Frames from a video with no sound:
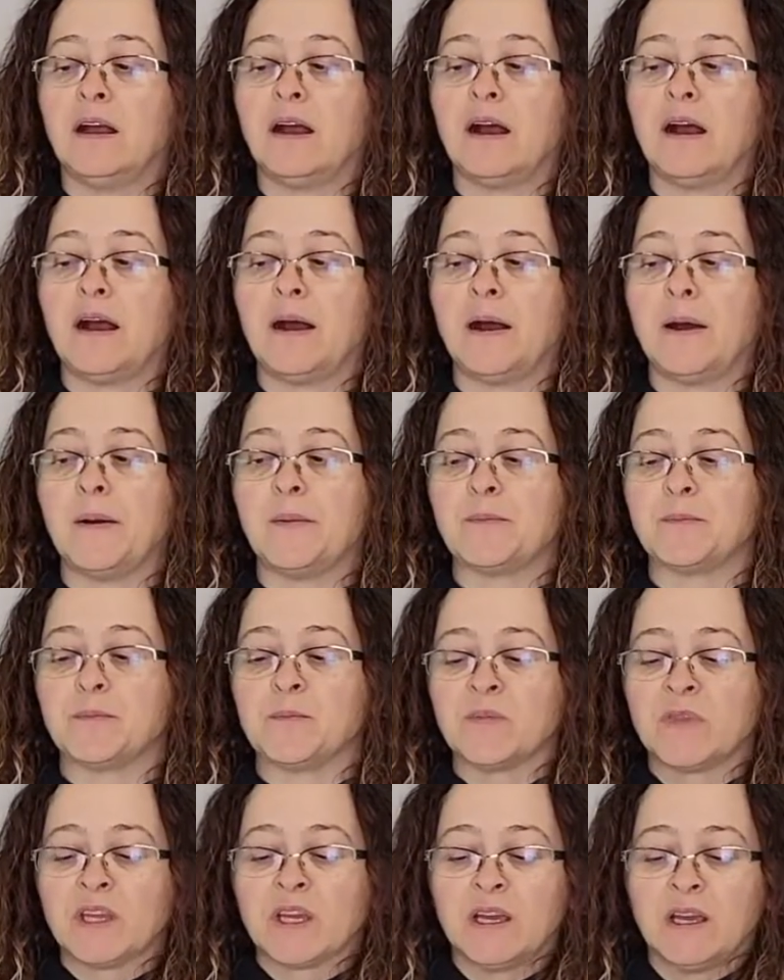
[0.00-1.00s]

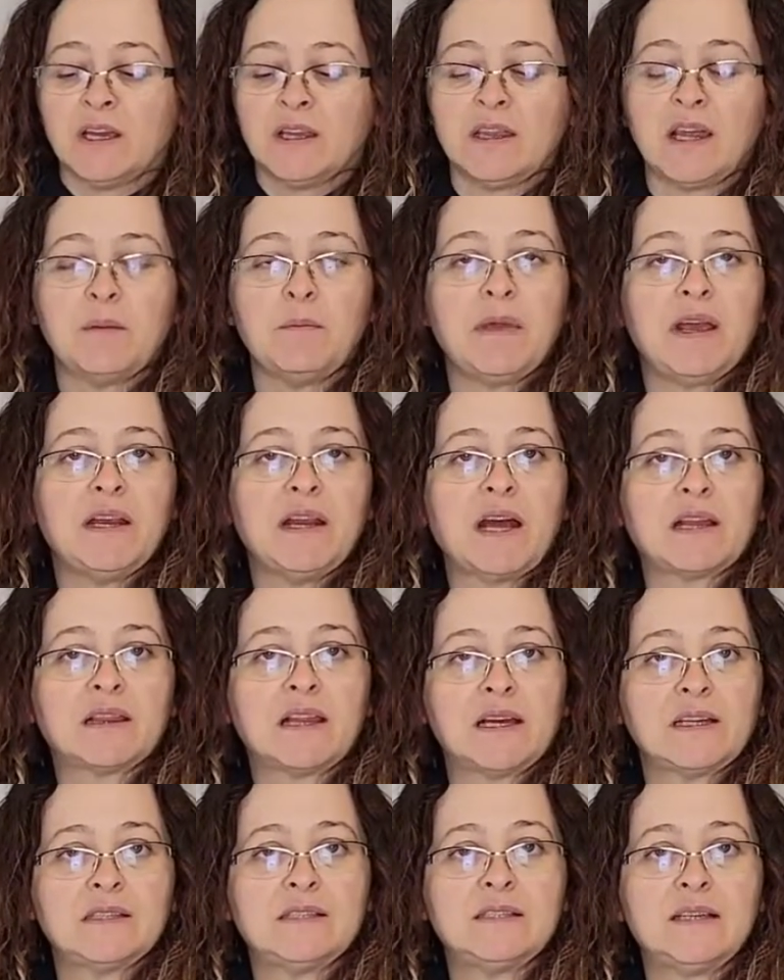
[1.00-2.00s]
they may not
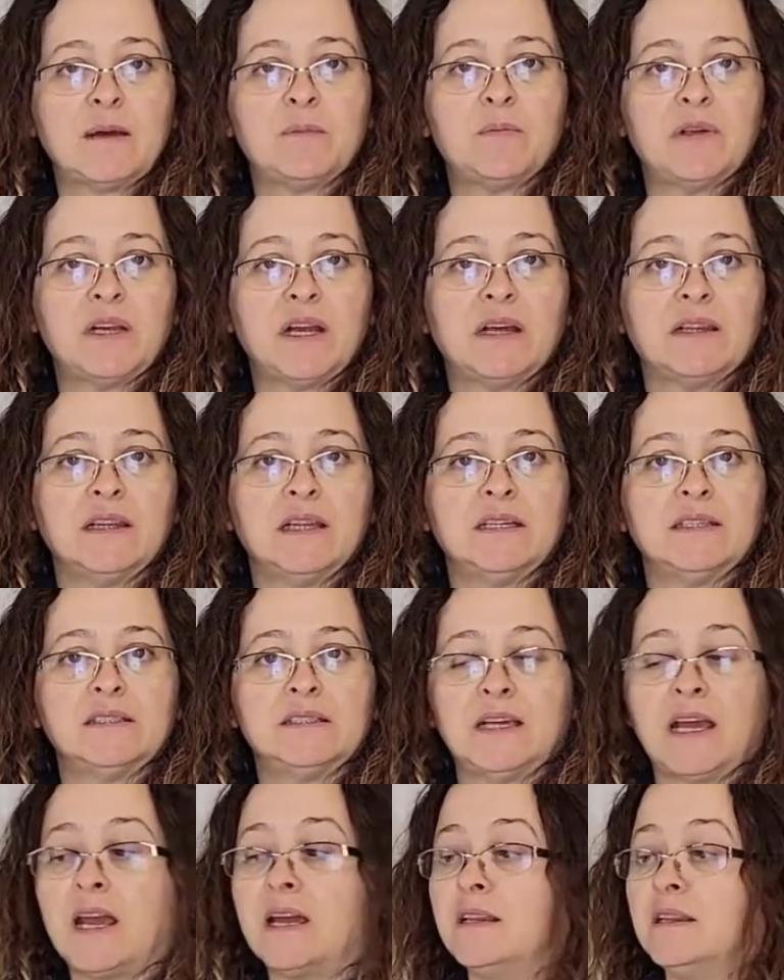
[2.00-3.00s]
like stepping on this
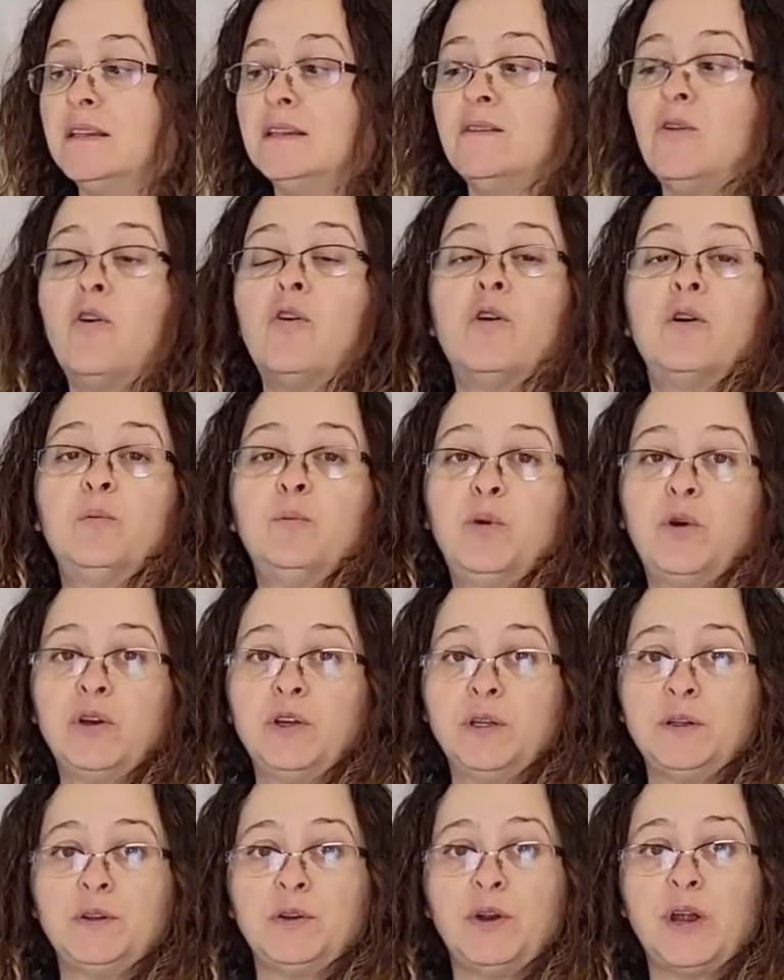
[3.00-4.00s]
and or
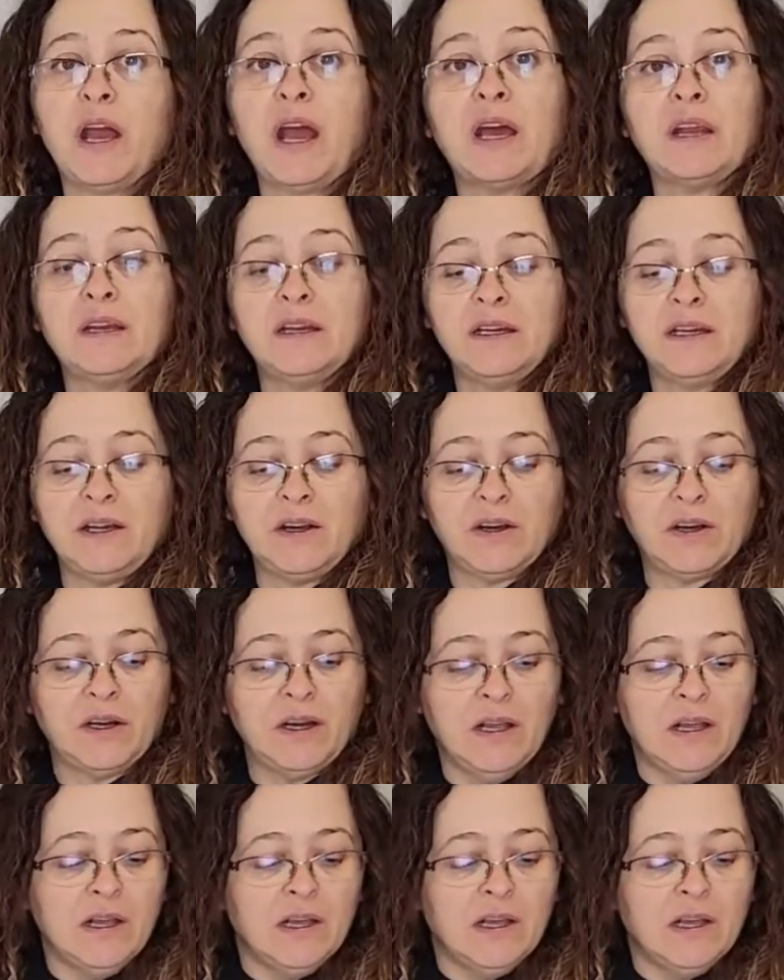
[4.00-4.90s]
putting their head in here.